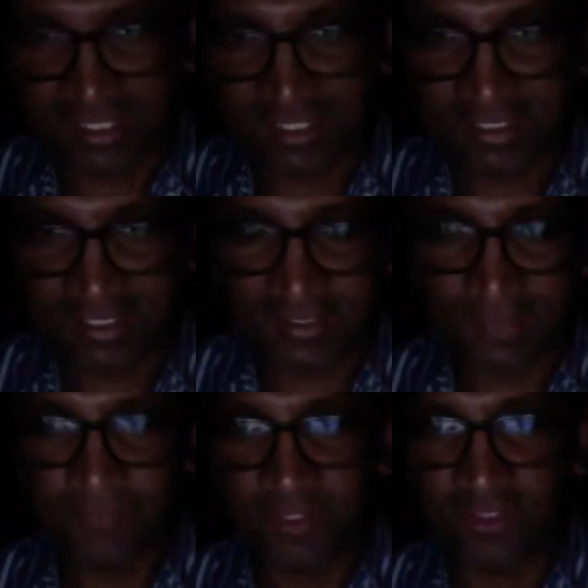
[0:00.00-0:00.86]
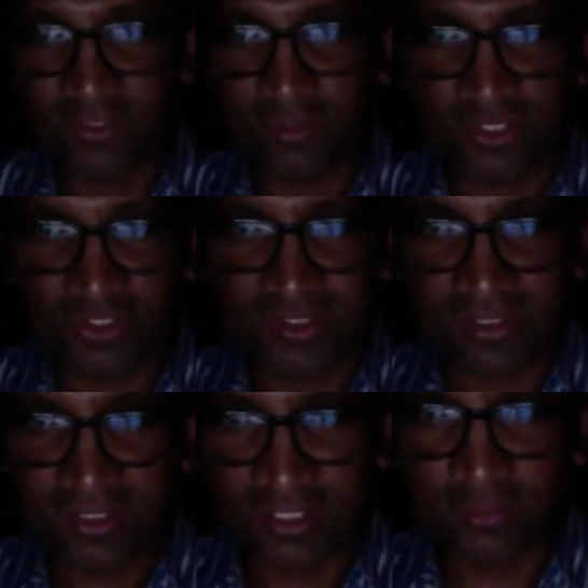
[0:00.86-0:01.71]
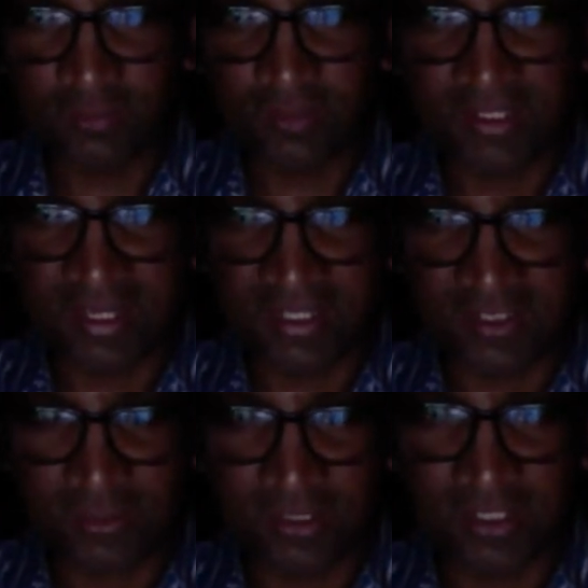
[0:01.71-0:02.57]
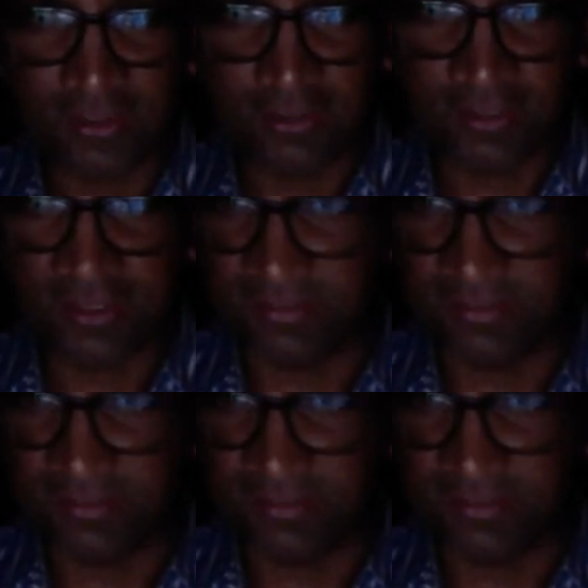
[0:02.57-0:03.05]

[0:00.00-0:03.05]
case, in the question, it would be an ACE or an yeah. A R B.